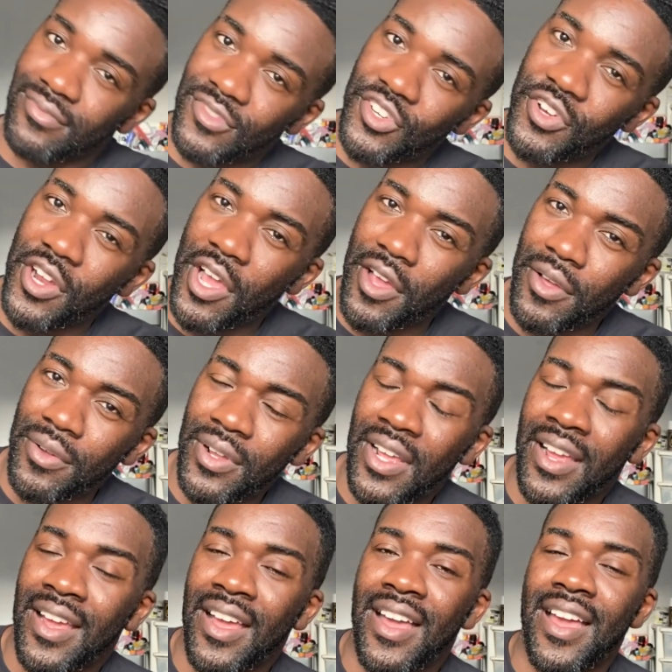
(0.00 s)
You know?
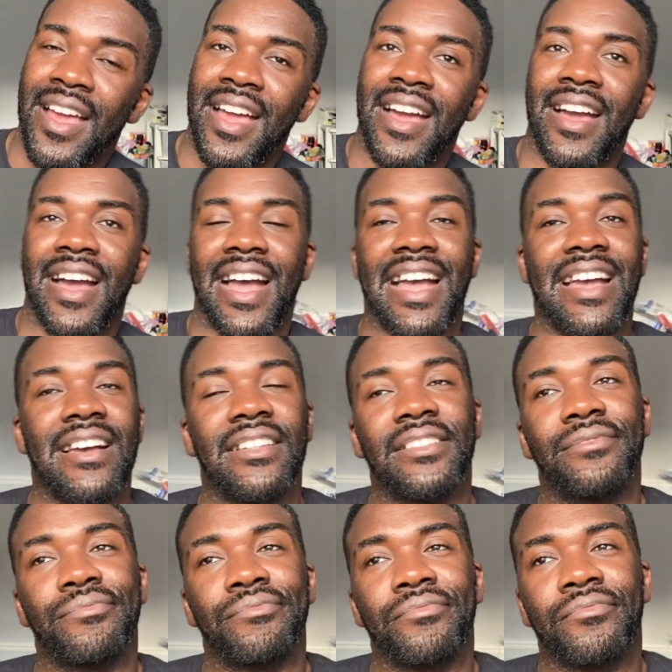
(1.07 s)

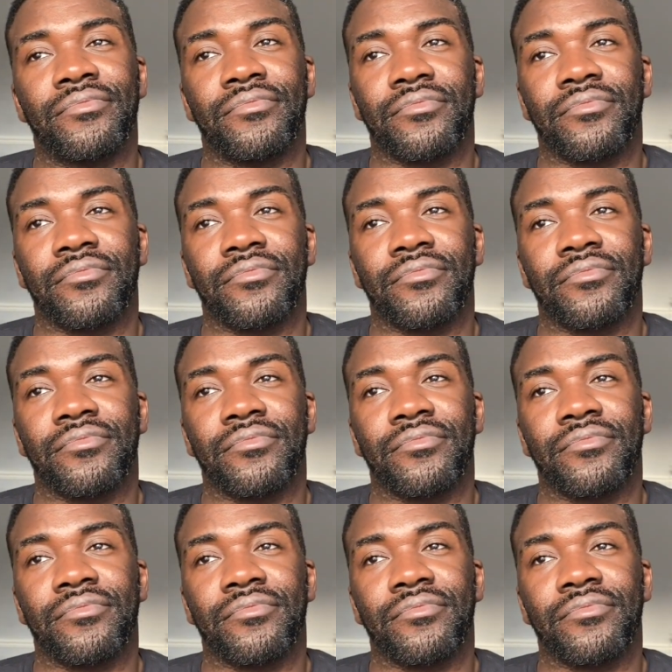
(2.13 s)
And